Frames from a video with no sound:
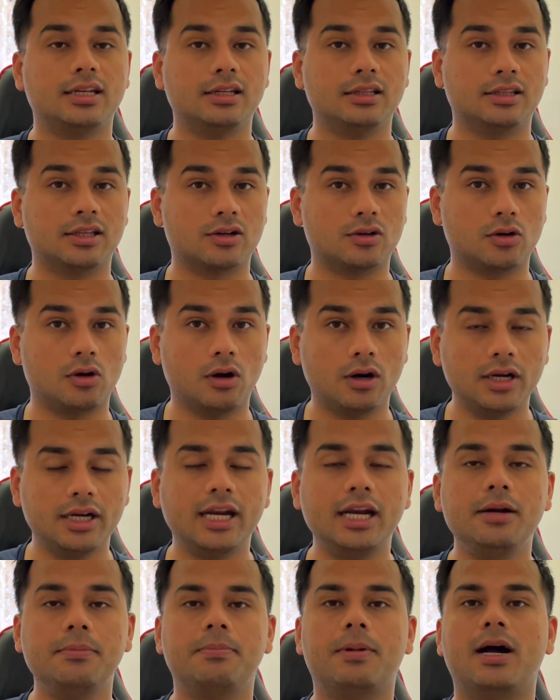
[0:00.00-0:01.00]
the
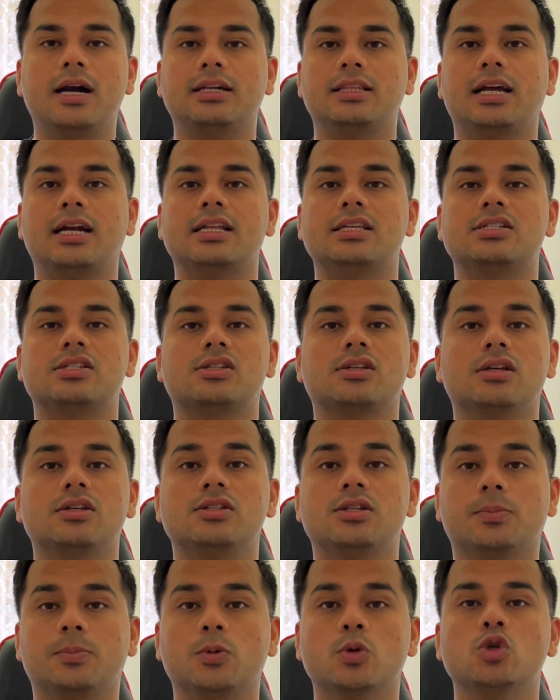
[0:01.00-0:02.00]
content part that is
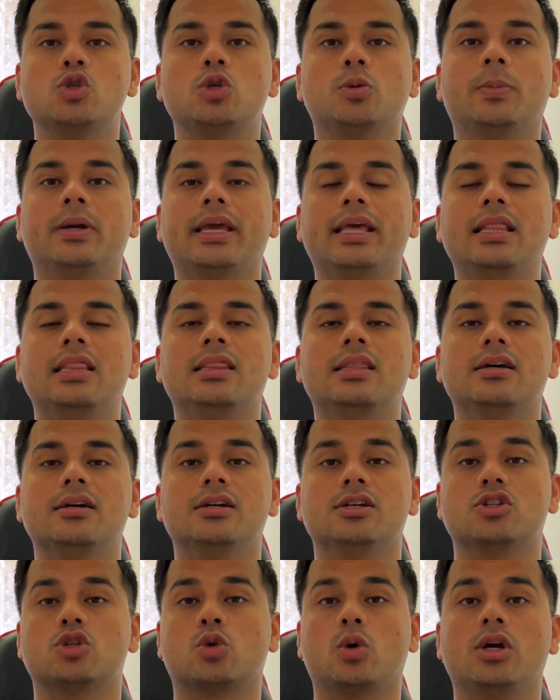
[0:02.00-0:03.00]
supposed to be in there
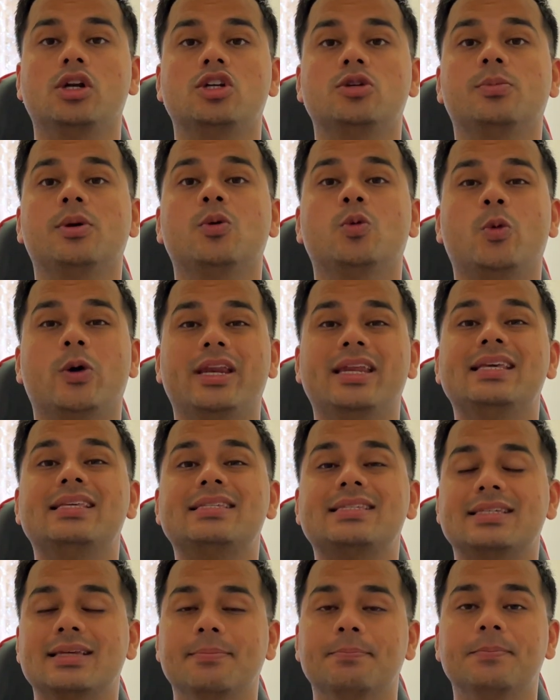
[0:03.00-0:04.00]
is going to be very
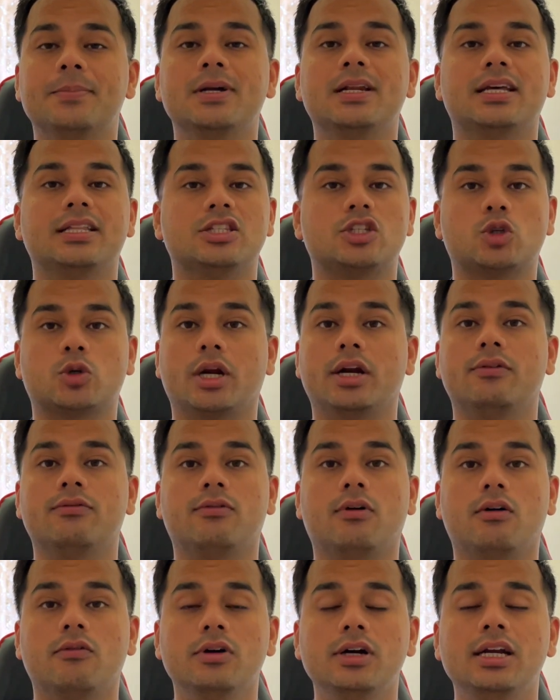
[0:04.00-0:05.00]
simple and
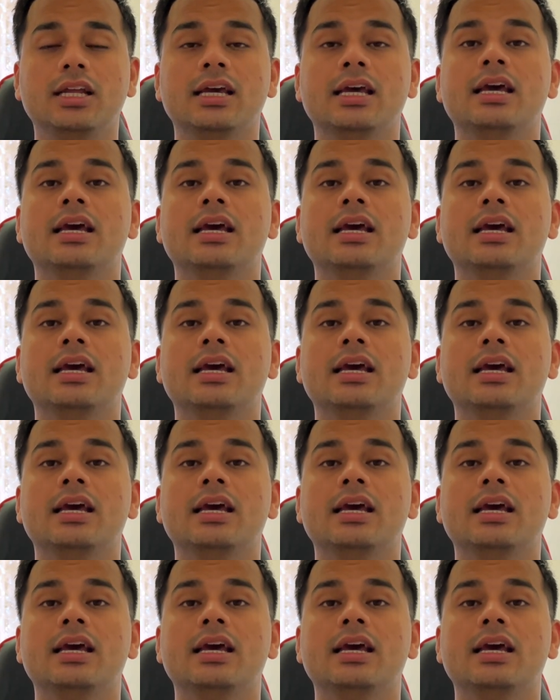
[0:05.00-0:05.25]
straightforward.